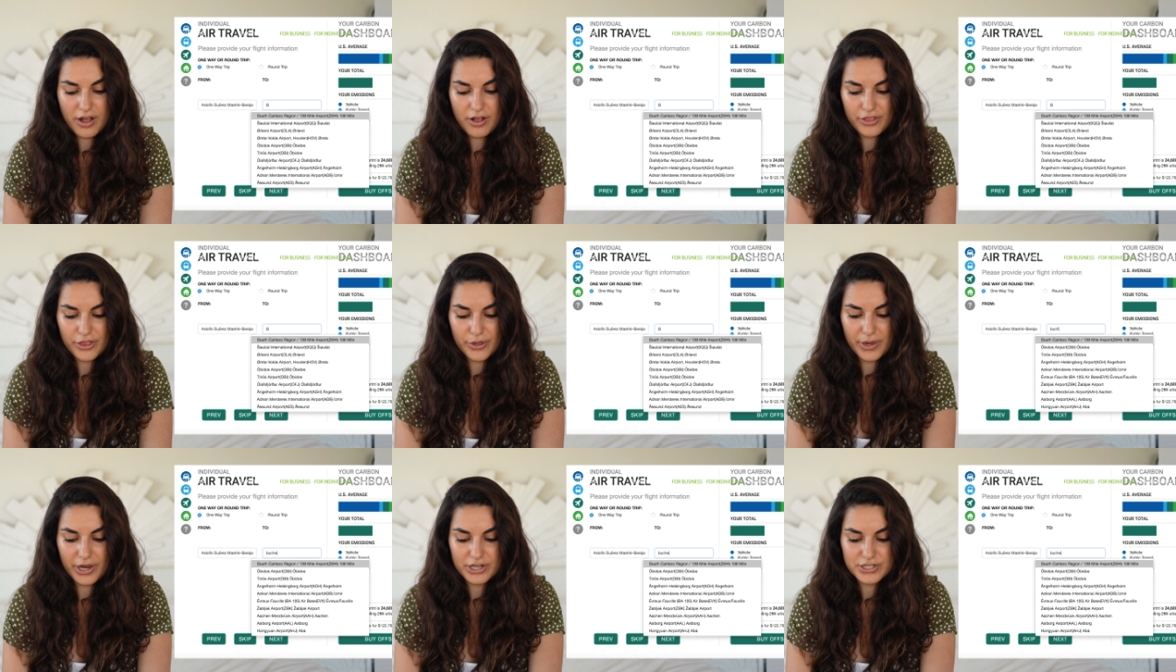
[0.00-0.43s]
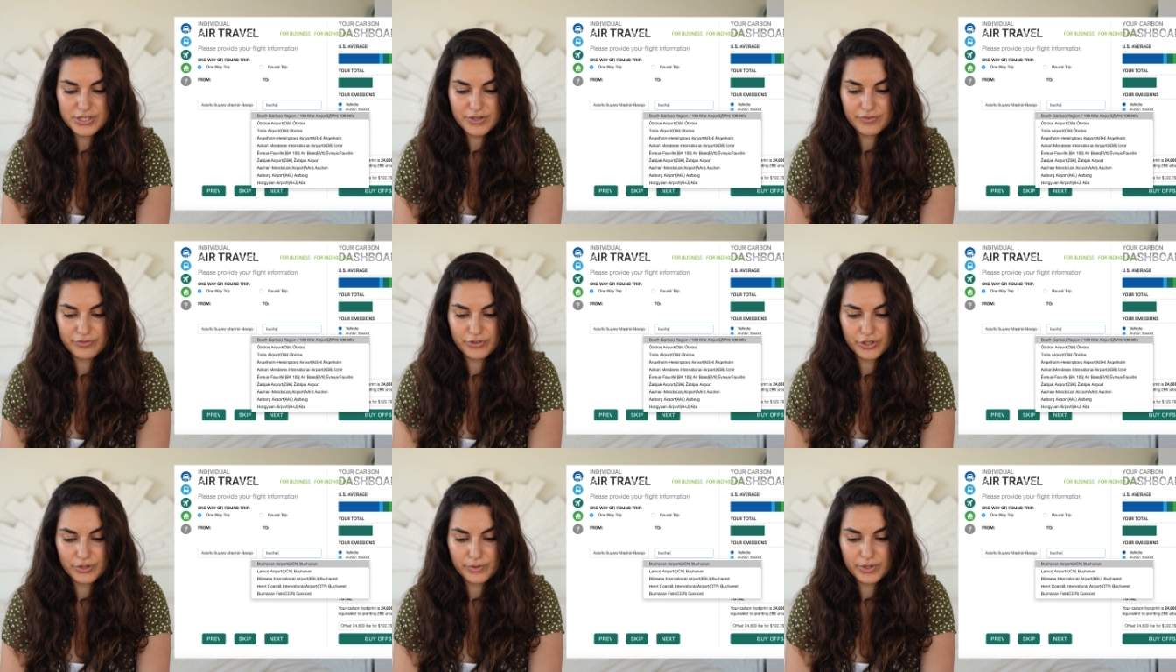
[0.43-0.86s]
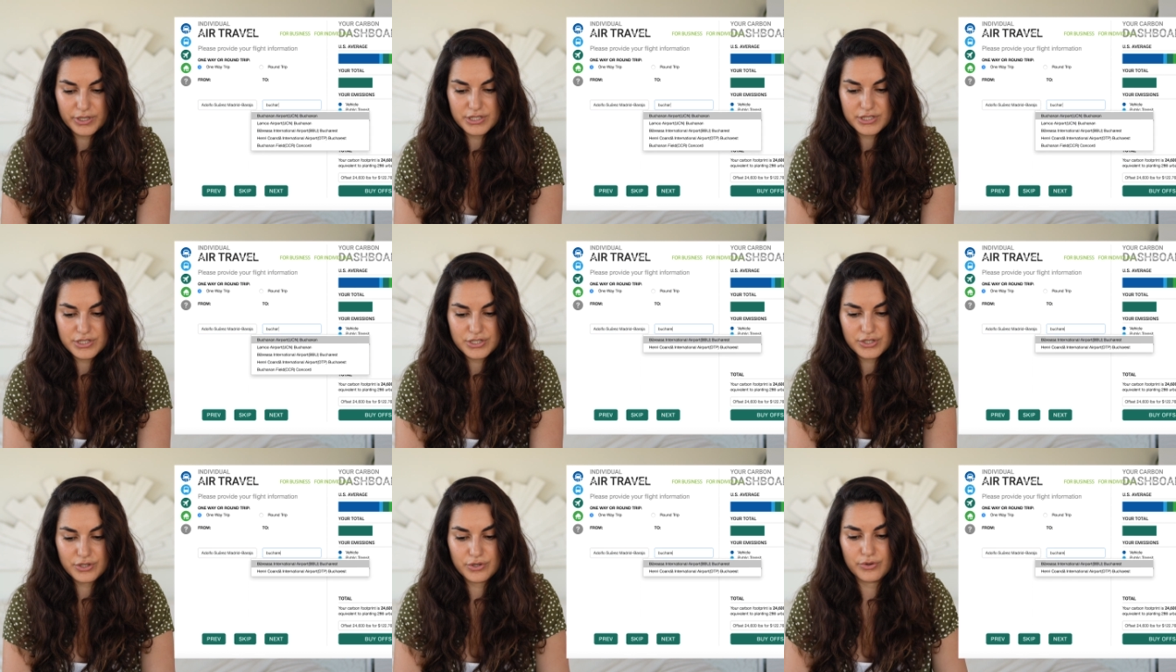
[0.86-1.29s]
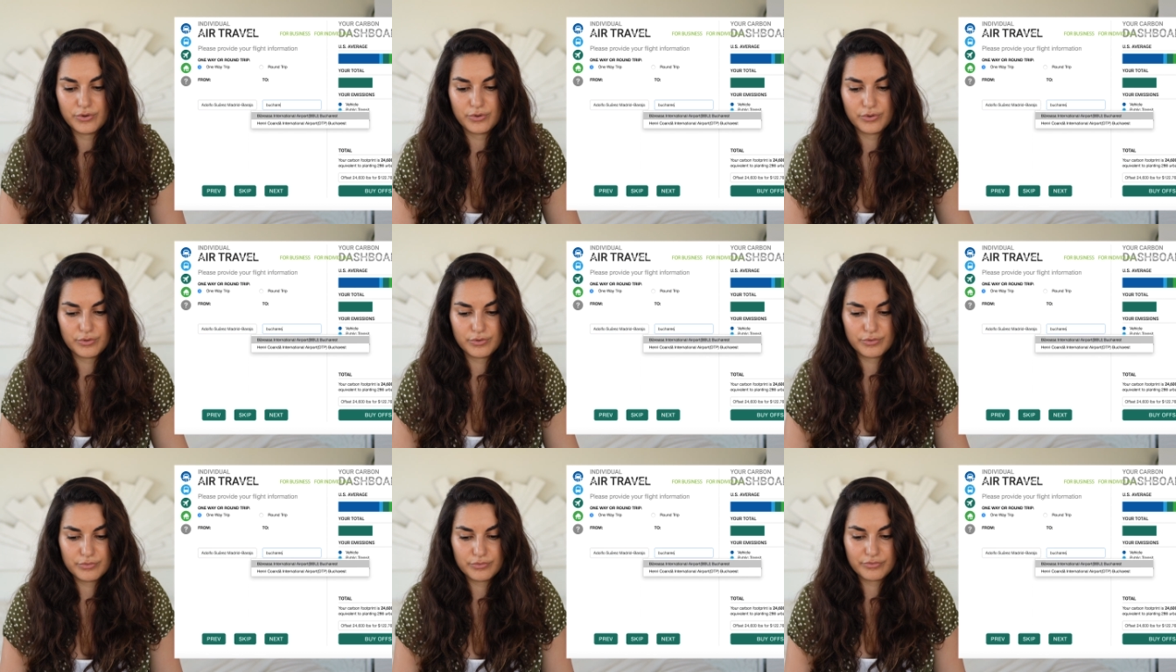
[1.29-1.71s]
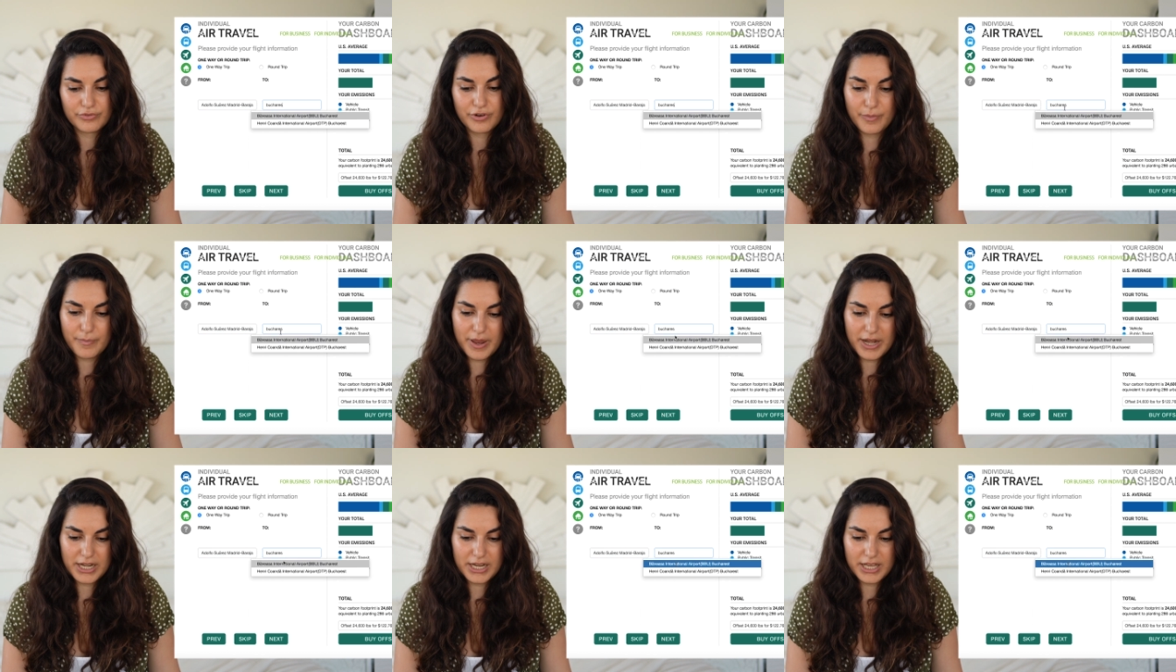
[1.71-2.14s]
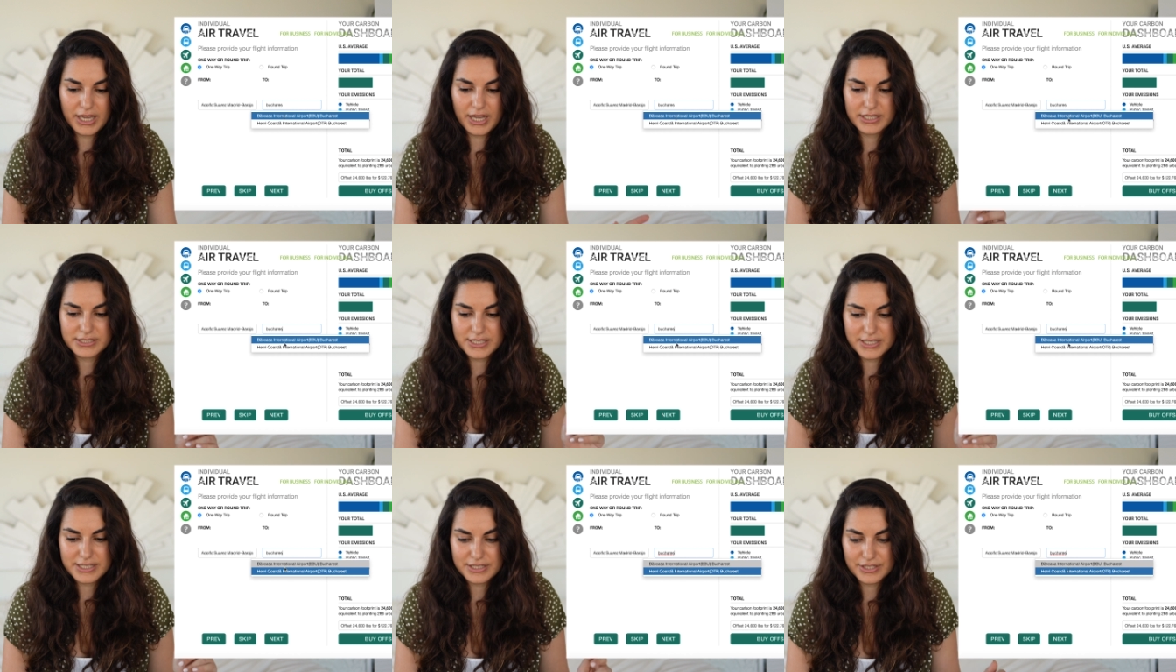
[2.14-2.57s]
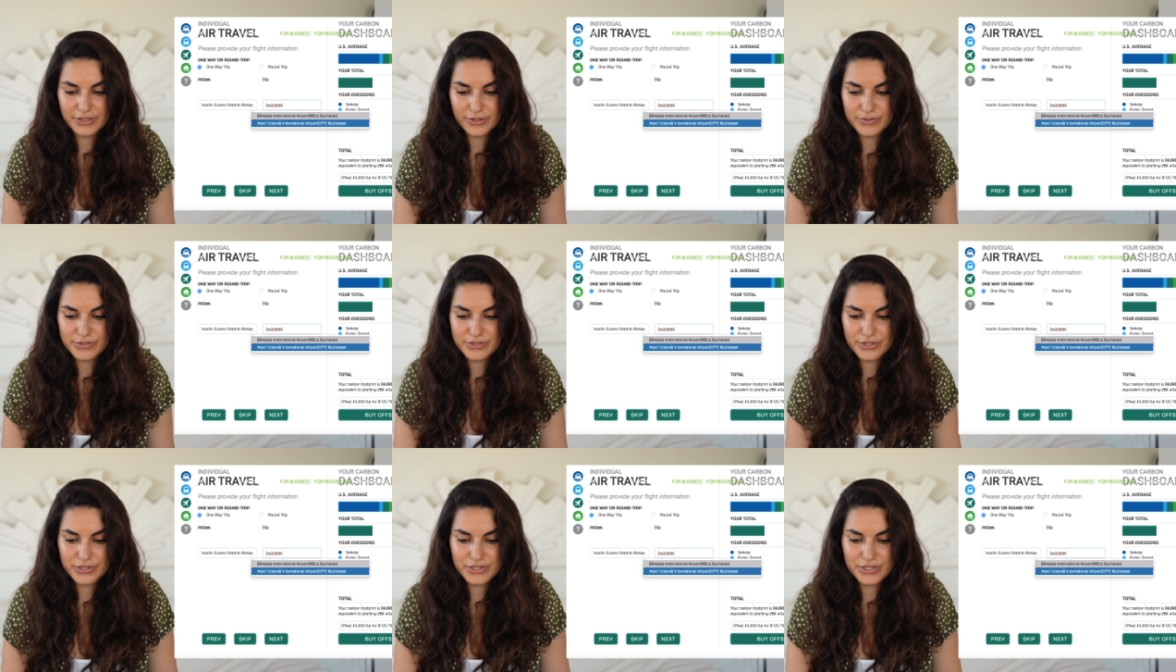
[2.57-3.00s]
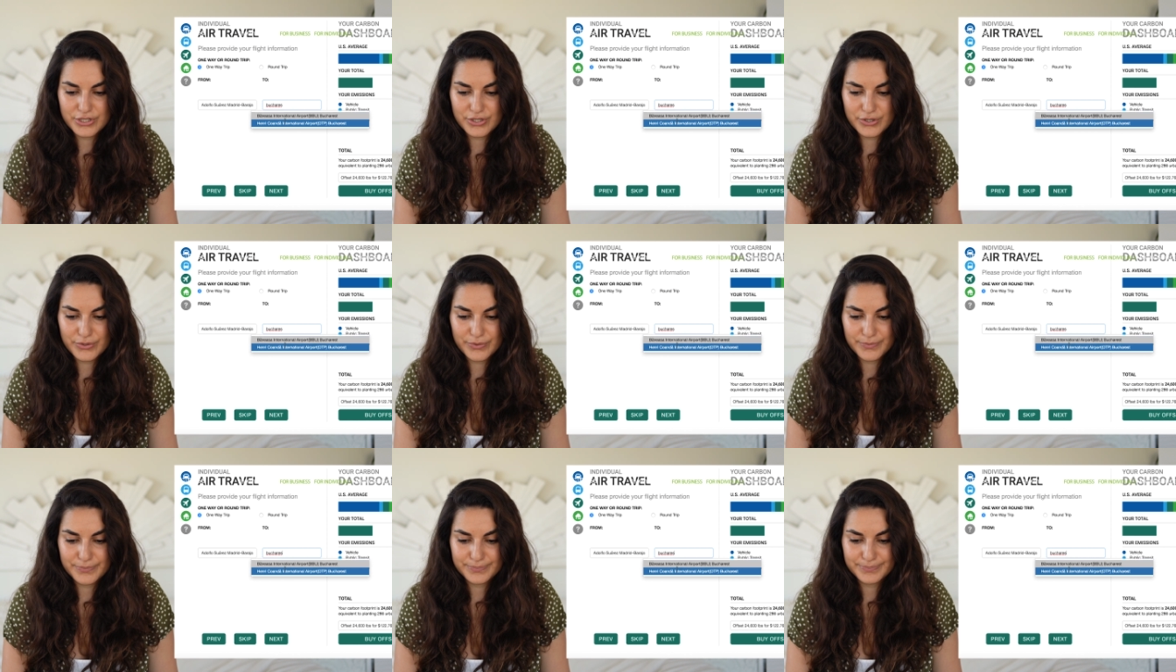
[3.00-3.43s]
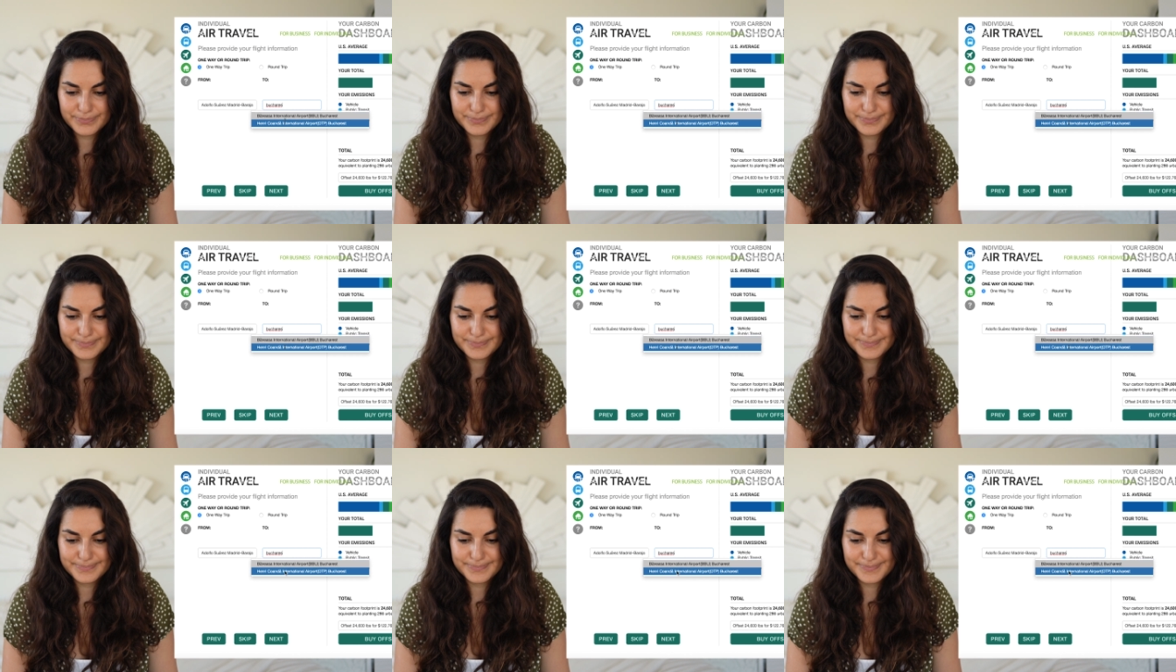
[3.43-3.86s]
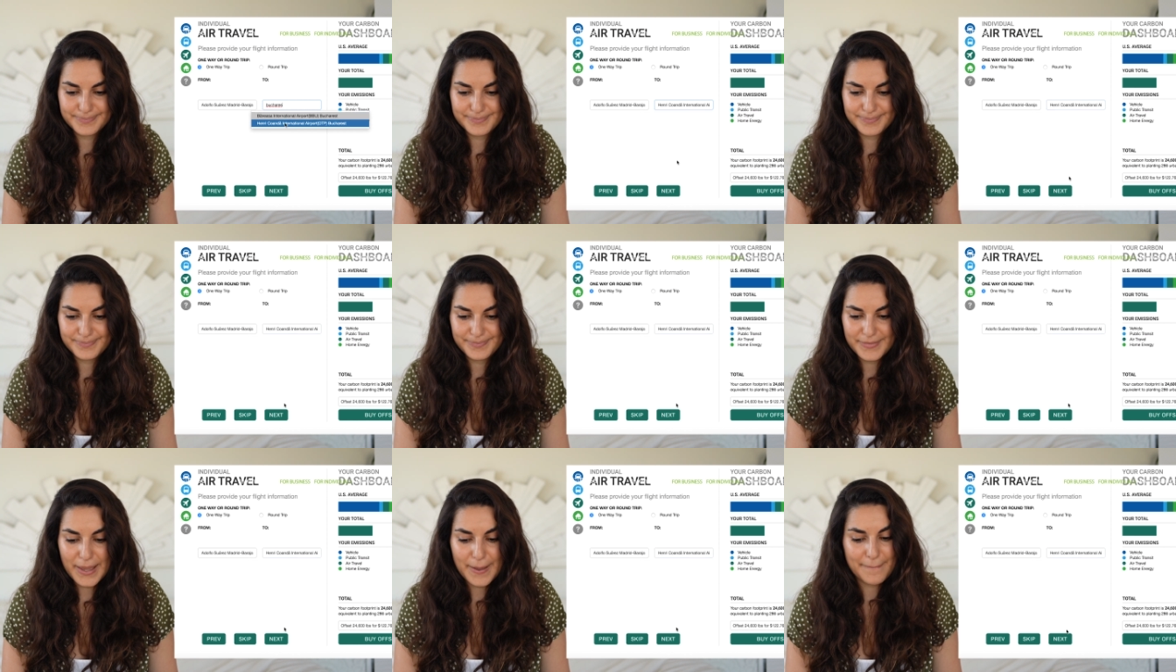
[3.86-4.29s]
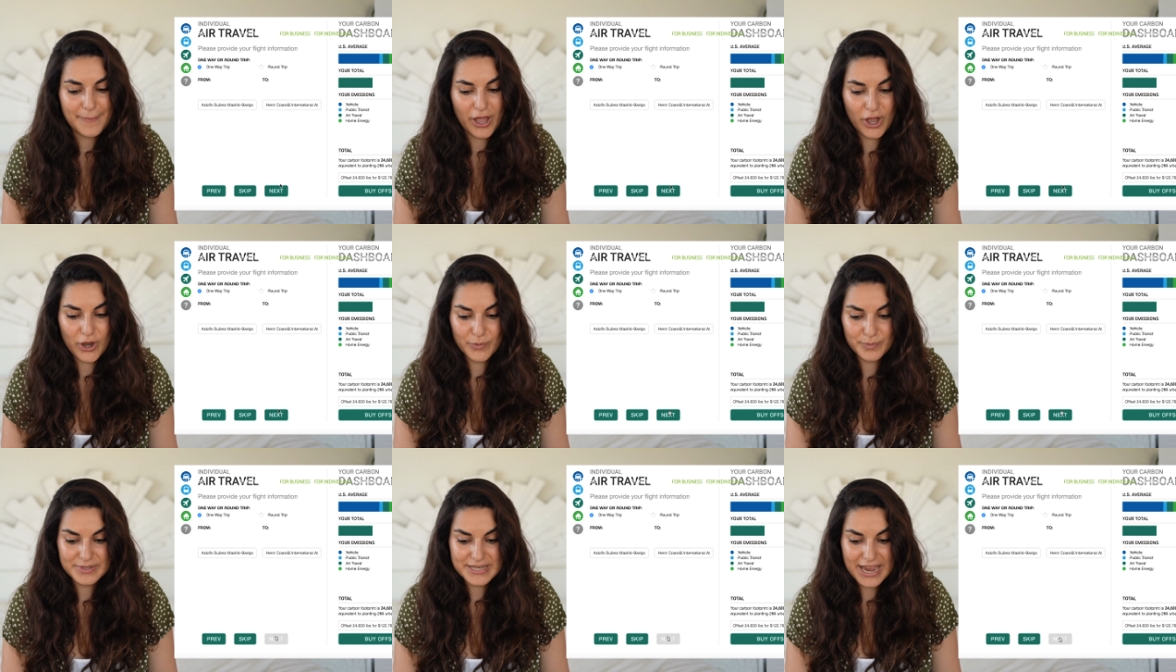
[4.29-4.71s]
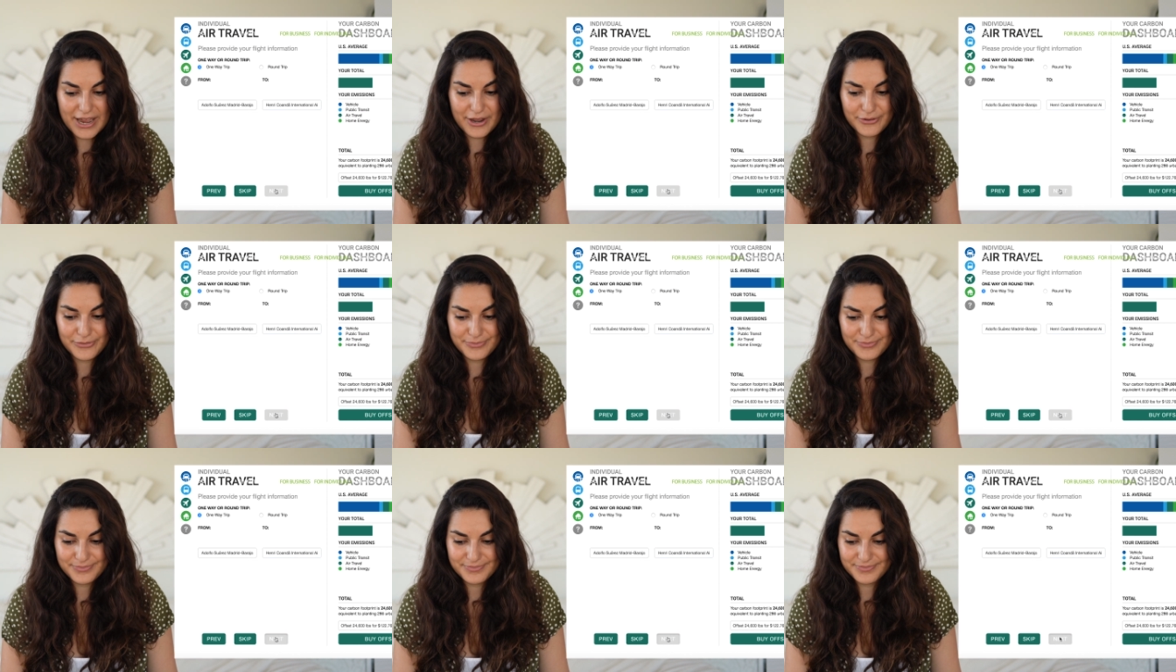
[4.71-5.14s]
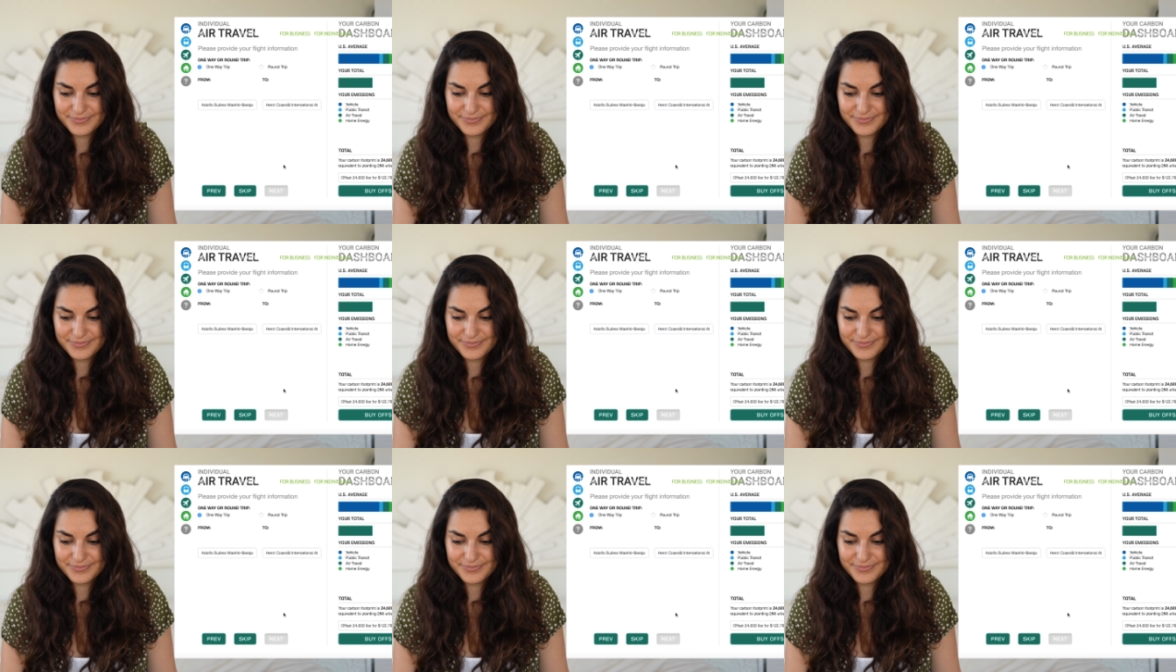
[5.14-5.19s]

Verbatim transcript: although I actually flew into Romania because it's closer to my hometown.